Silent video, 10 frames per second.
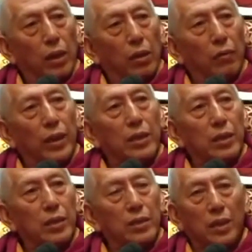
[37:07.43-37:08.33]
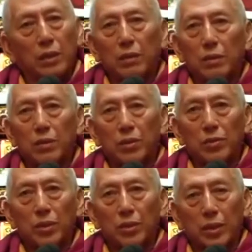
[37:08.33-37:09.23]
One Indian
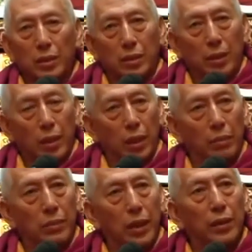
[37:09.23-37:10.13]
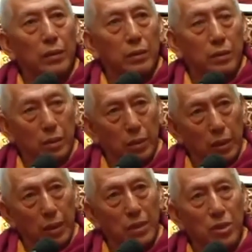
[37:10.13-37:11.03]
researcher have done
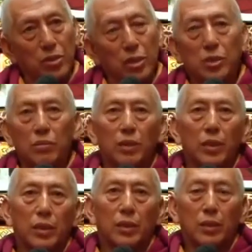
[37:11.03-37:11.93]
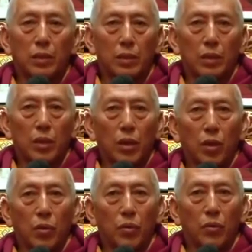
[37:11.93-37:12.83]
a research work
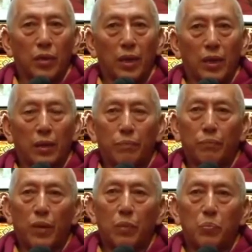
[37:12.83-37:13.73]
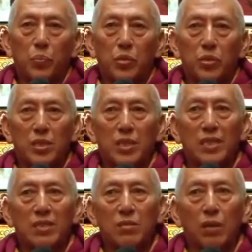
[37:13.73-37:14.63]
on the
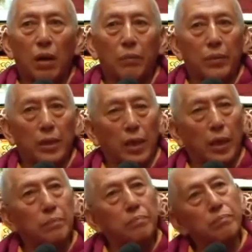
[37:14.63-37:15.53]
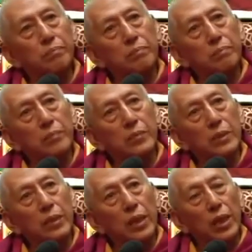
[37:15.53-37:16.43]
proceedings of the
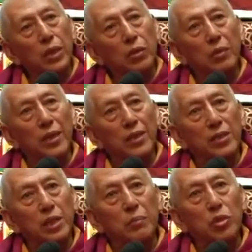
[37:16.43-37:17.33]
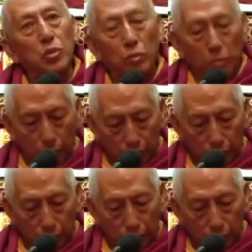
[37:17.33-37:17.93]
Human Rights Commission